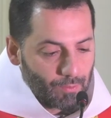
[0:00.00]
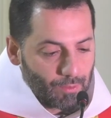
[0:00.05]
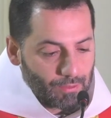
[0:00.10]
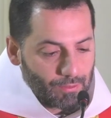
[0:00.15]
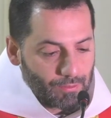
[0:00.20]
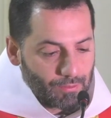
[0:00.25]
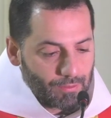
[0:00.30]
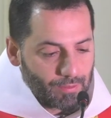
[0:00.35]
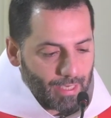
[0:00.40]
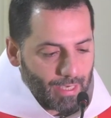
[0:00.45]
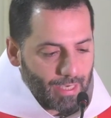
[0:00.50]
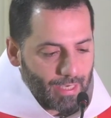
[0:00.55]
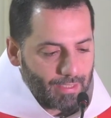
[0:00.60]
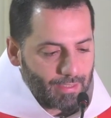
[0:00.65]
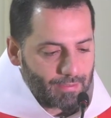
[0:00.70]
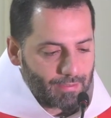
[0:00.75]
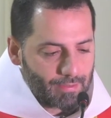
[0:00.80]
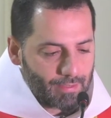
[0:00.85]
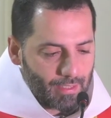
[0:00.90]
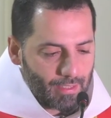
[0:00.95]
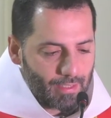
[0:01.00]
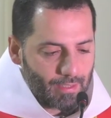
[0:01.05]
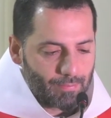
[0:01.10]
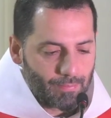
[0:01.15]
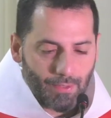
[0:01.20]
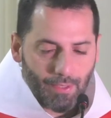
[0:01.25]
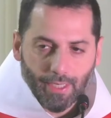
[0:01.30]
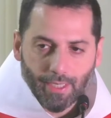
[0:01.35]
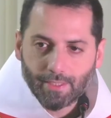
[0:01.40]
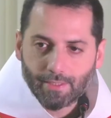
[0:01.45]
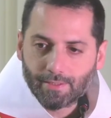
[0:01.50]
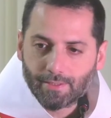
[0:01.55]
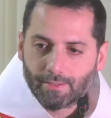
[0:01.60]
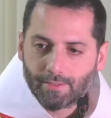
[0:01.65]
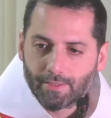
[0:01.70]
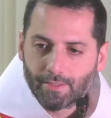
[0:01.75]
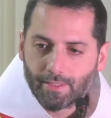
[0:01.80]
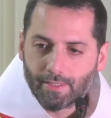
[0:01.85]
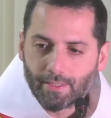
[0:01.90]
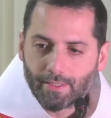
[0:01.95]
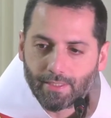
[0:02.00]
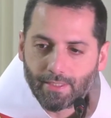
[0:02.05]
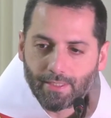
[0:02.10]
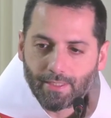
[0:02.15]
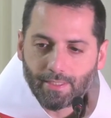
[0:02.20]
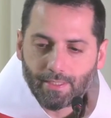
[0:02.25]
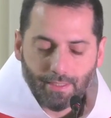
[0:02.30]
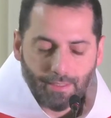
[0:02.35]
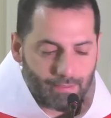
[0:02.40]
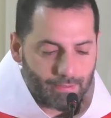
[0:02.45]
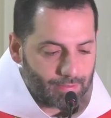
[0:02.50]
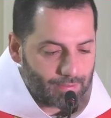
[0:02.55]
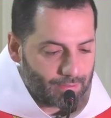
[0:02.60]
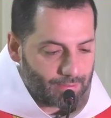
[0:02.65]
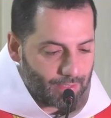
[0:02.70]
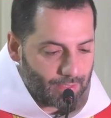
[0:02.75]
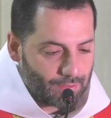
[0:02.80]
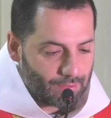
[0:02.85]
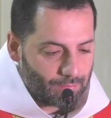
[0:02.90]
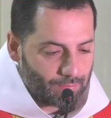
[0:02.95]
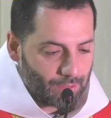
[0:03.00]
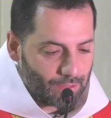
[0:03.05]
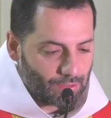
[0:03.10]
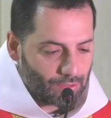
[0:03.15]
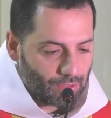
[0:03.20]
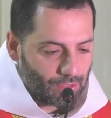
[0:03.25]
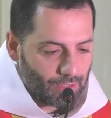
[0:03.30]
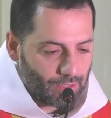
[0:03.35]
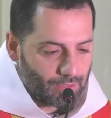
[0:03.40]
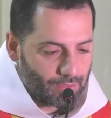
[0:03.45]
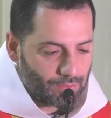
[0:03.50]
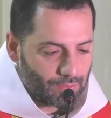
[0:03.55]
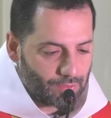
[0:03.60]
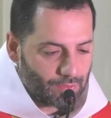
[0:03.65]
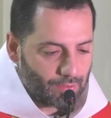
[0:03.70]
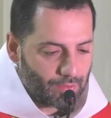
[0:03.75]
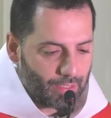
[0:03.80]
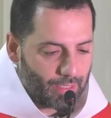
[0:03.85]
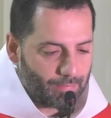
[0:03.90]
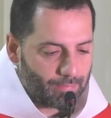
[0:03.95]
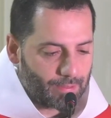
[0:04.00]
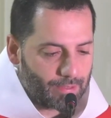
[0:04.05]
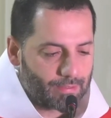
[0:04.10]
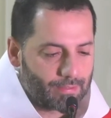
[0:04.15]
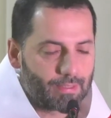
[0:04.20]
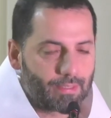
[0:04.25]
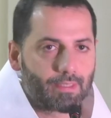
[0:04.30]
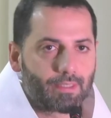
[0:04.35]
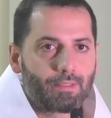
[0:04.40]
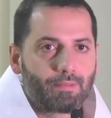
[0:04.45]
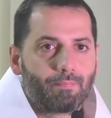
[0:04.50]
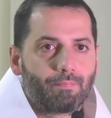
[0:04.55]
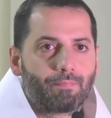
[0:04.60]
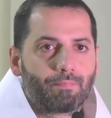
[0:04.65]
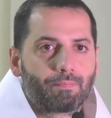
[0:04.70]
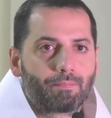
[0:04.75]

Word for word: we today celebrate in England a special solemnity,